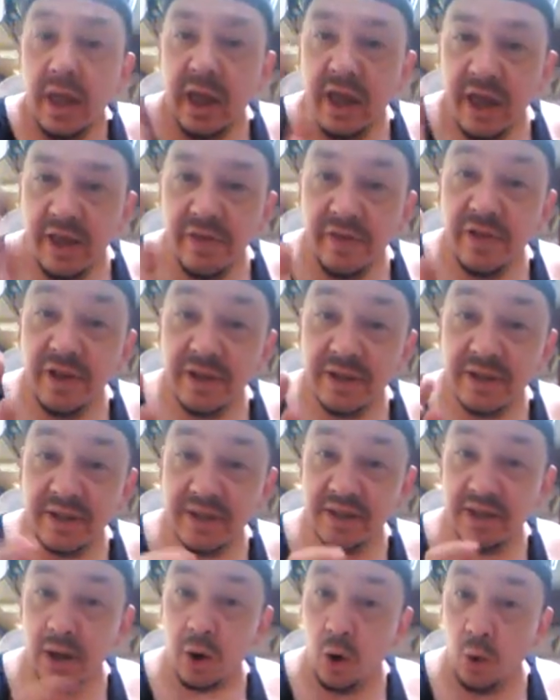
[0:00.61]
In this
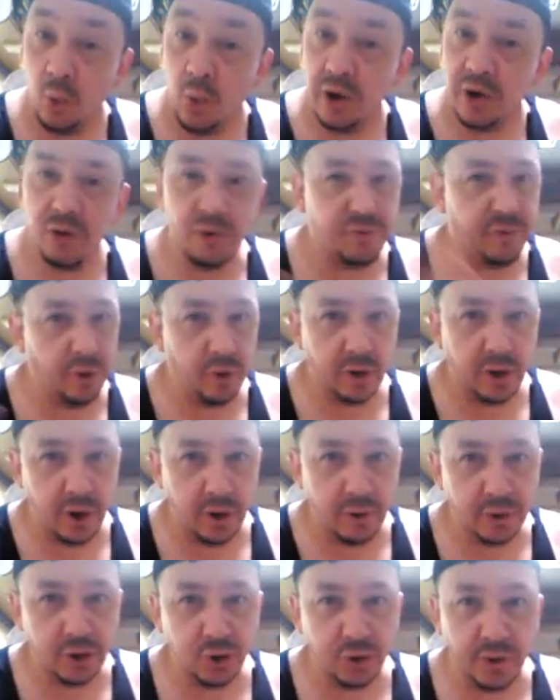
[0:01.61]
wonderful
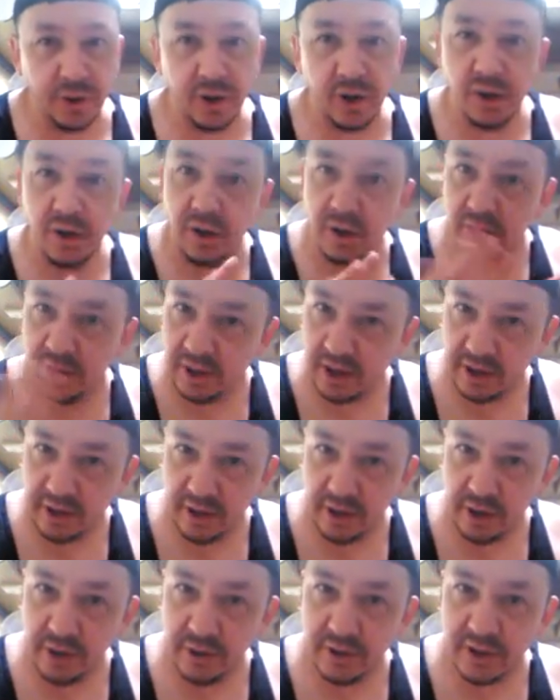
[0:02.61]
card trick, I'm not
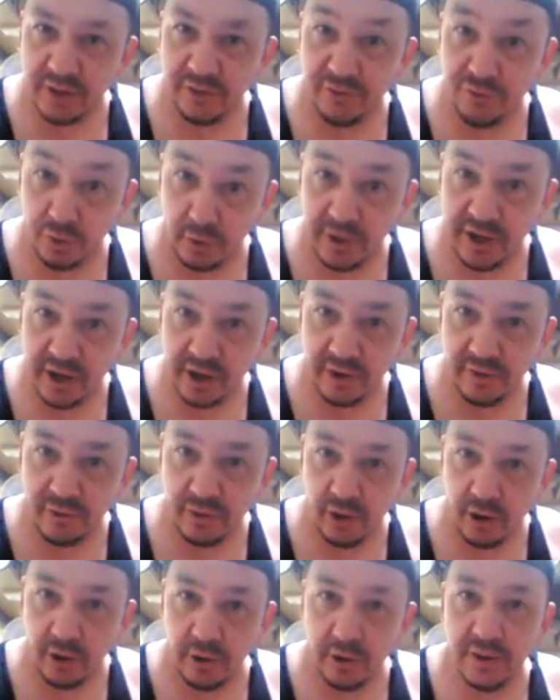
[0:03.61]
going to use a full deck of
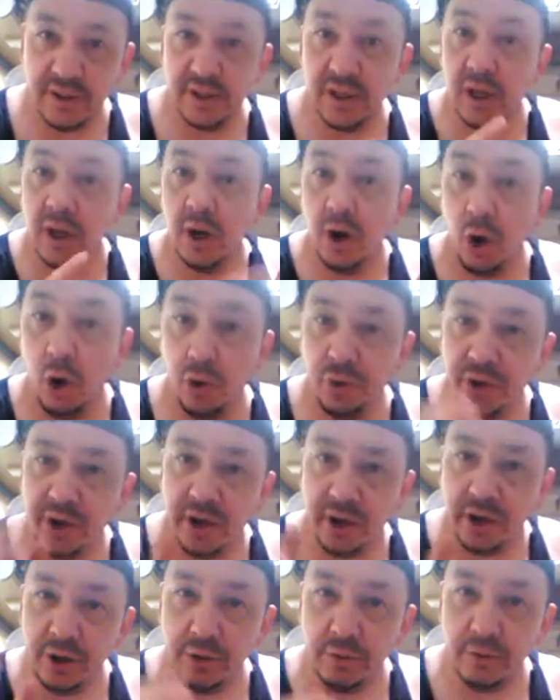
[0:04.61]
cards, only
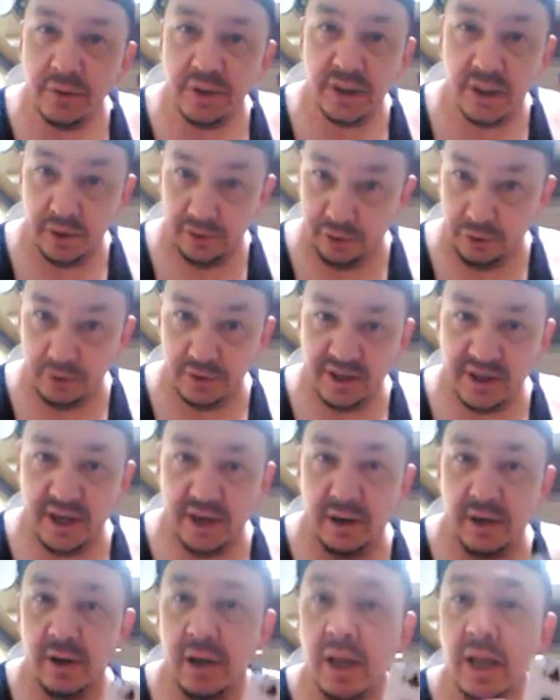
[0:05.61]
going to use
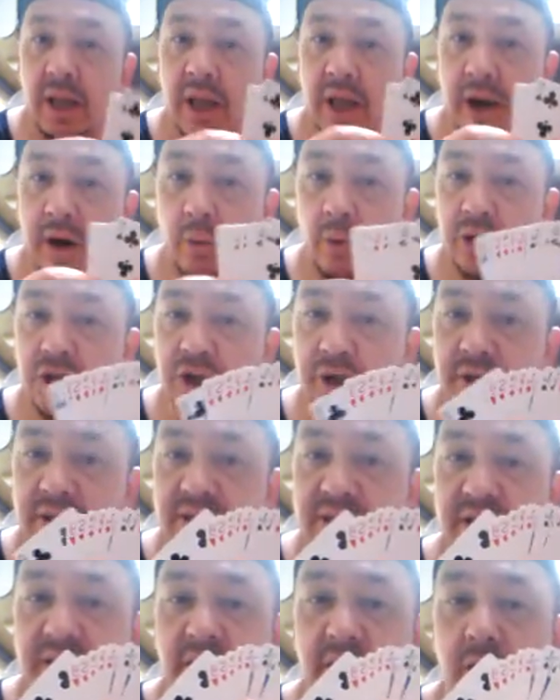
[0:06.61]
13. And I want you to
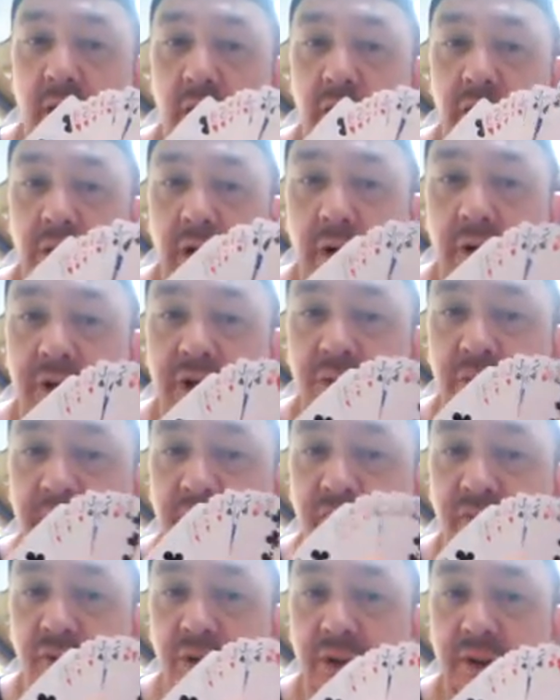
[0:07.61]
see that all the cards are
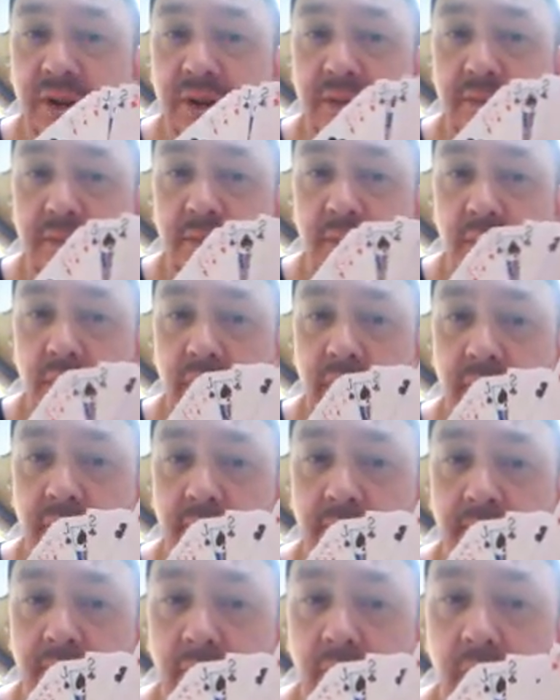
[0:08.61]
different, okay?
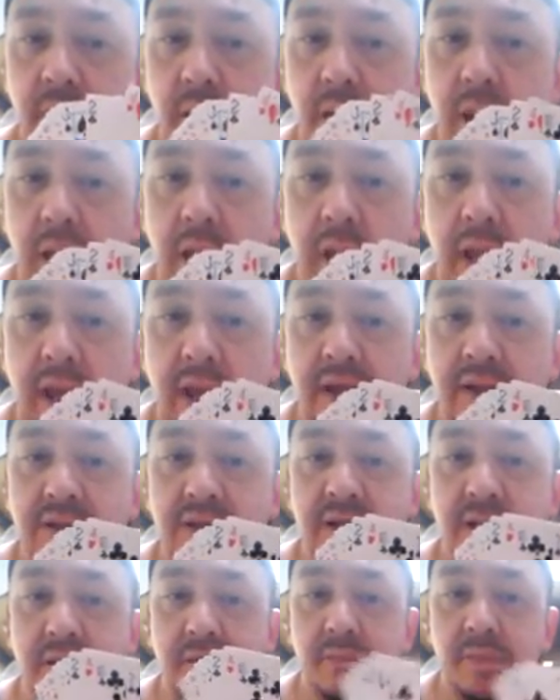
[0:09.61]
And
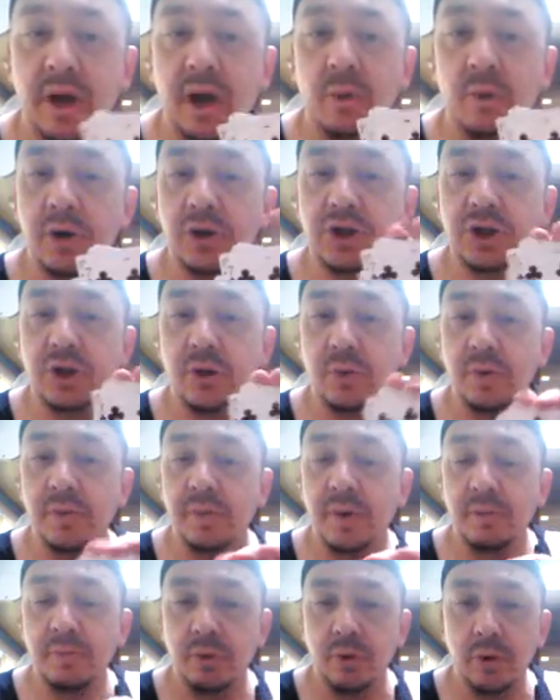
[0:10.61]
um, I want you to
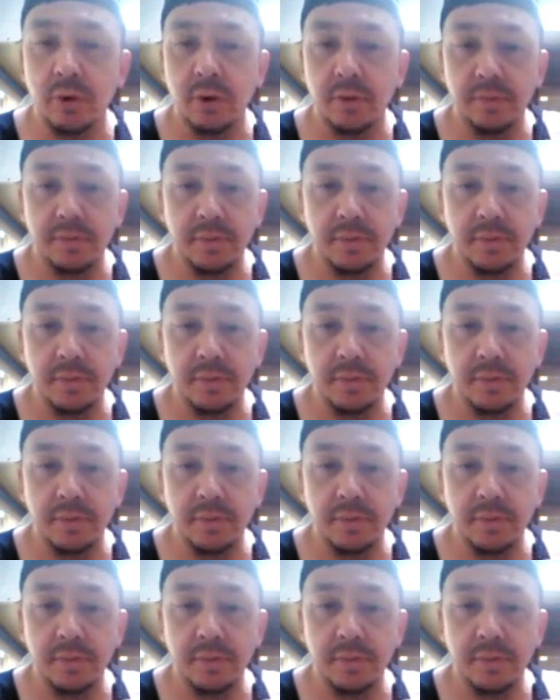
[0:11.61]
remember